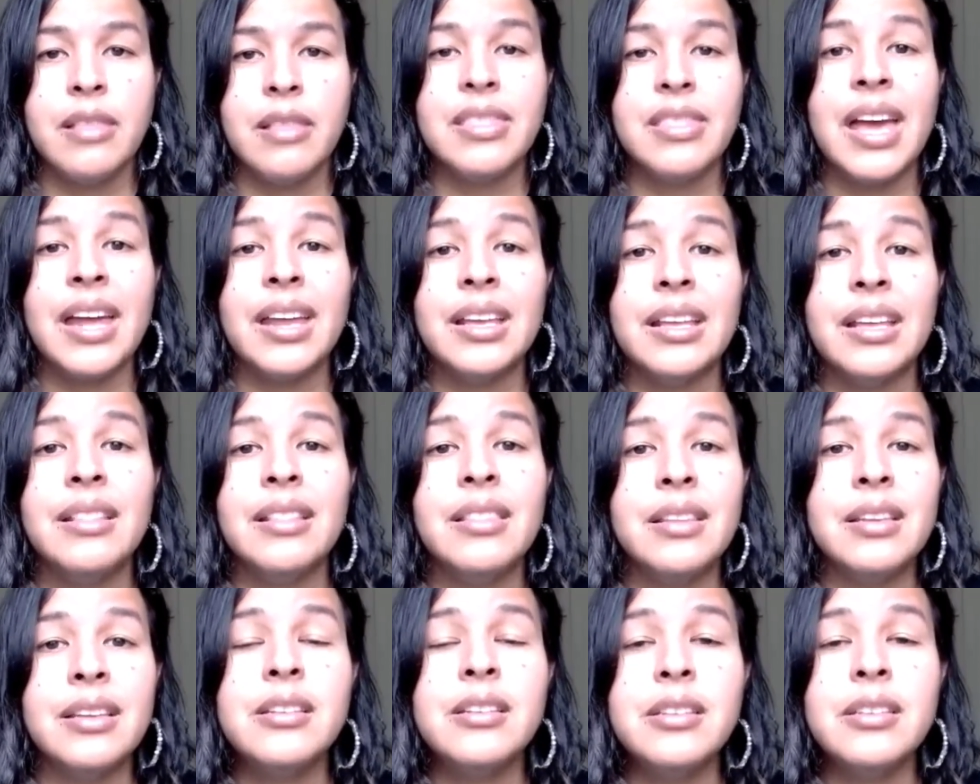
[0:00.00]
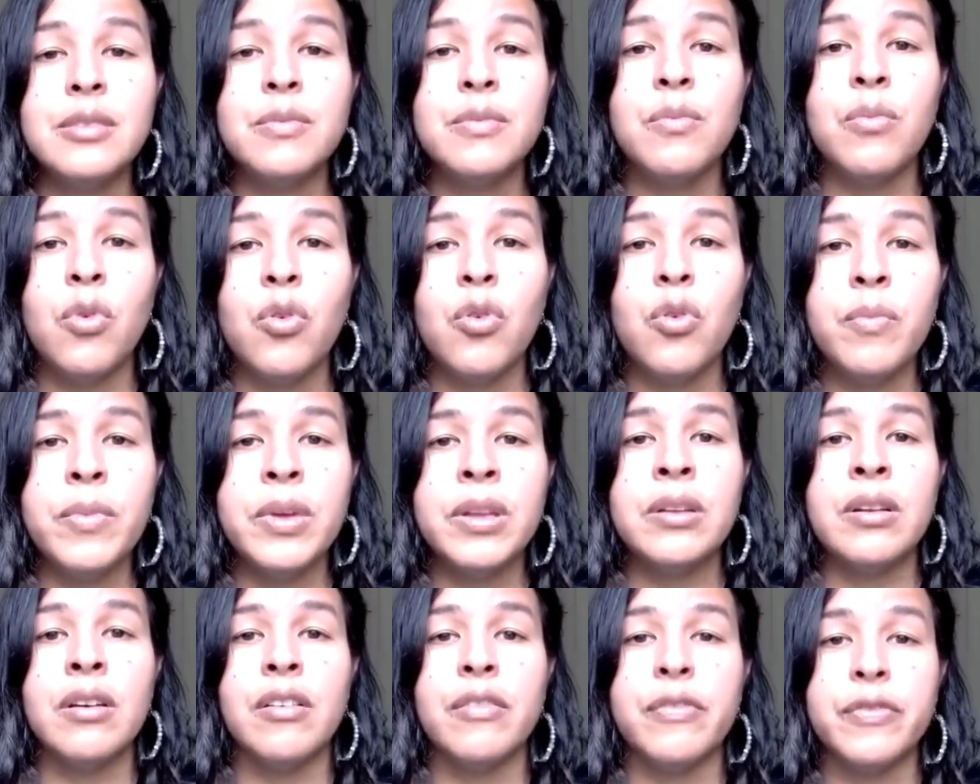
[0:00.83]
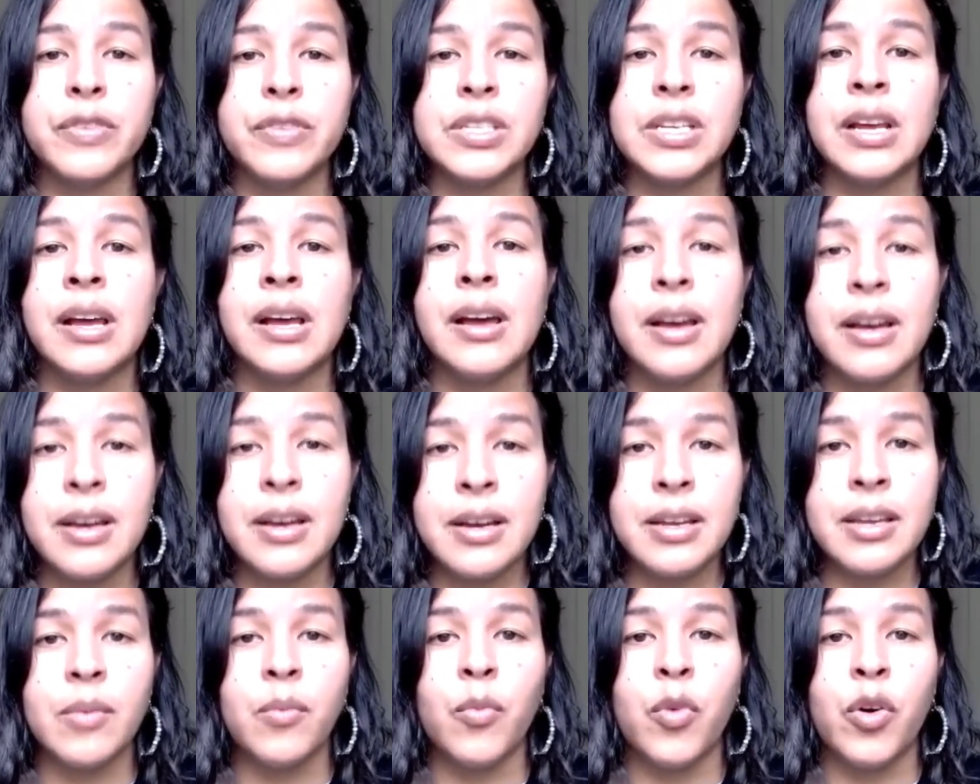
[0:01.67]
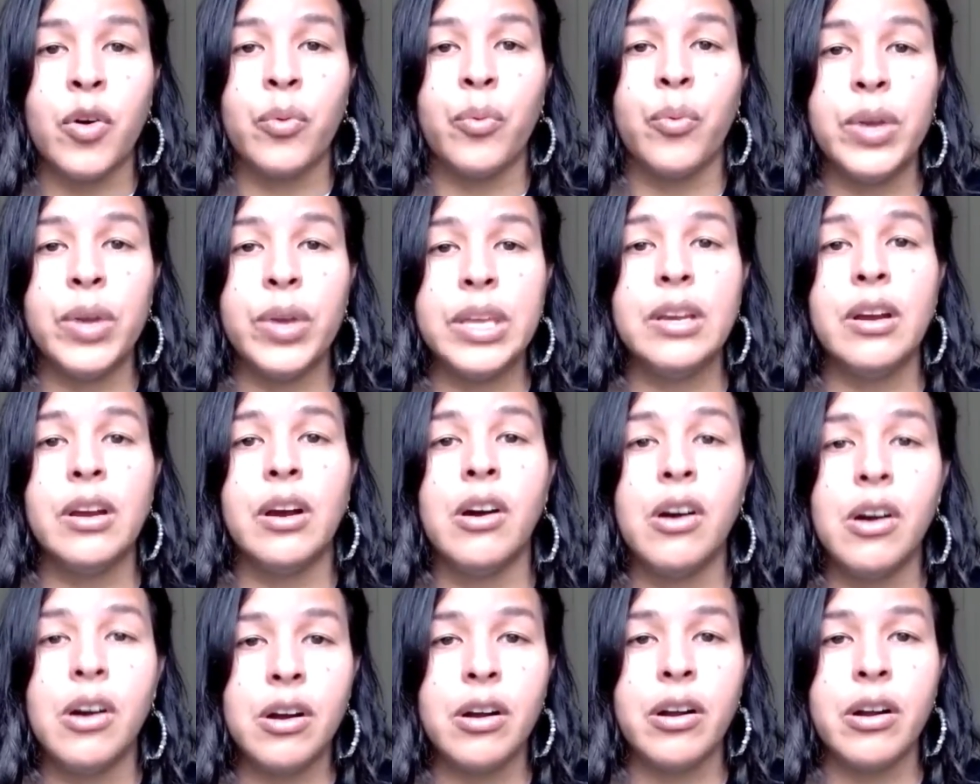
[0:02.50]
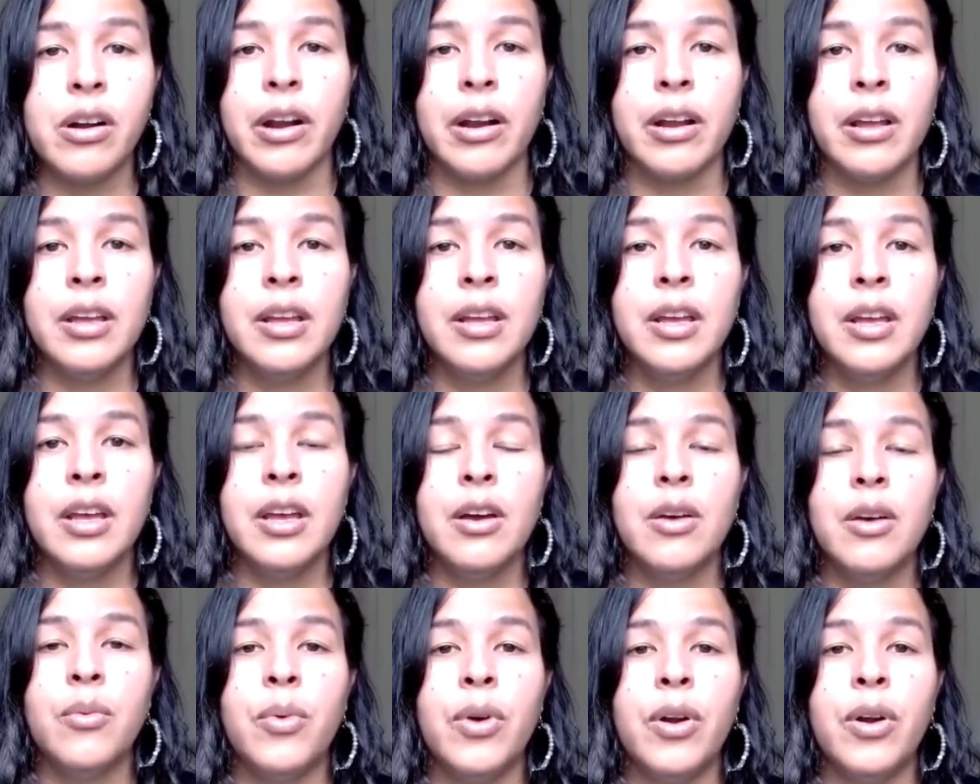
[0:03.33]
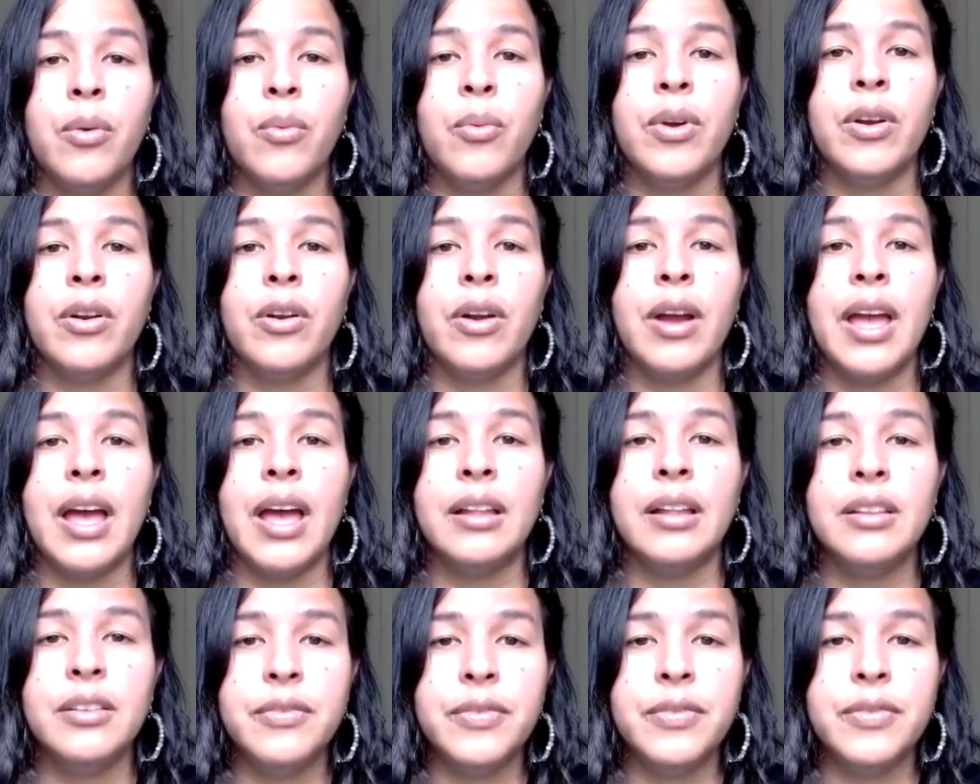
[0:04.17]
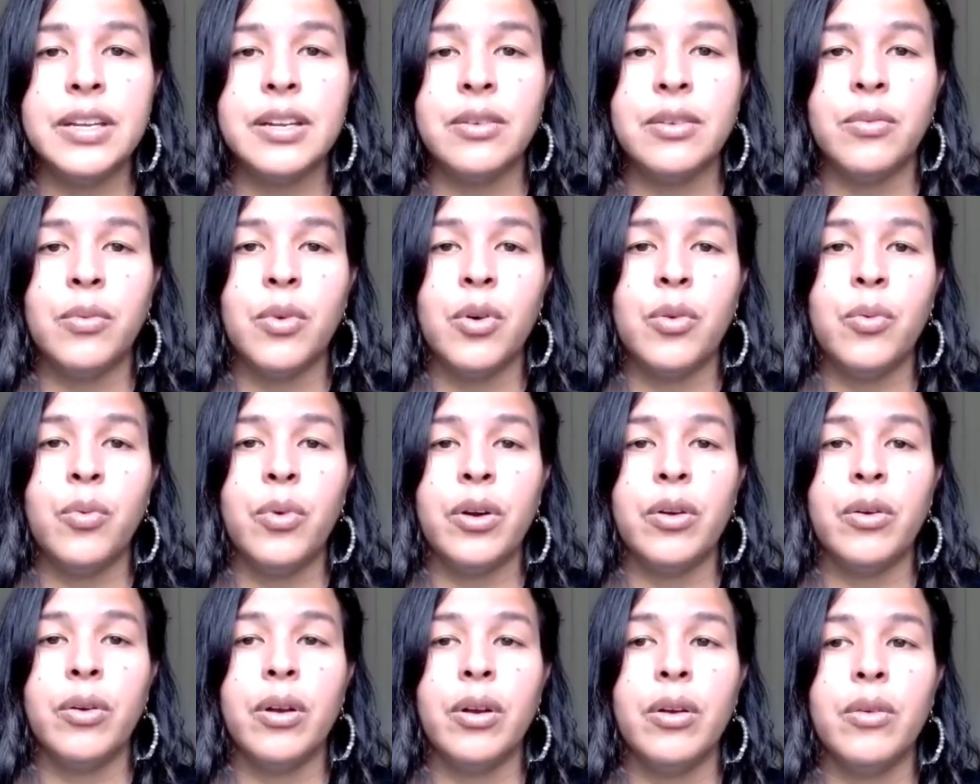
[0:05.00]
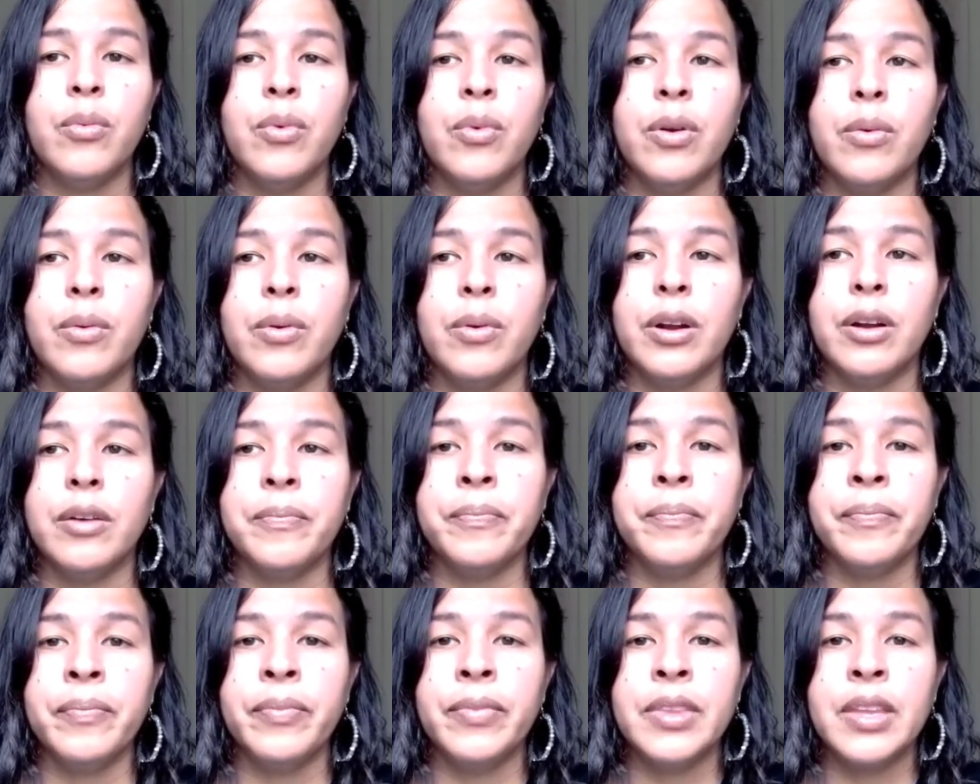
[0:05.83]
That in this moment of time where we are, where we're elevating, where we're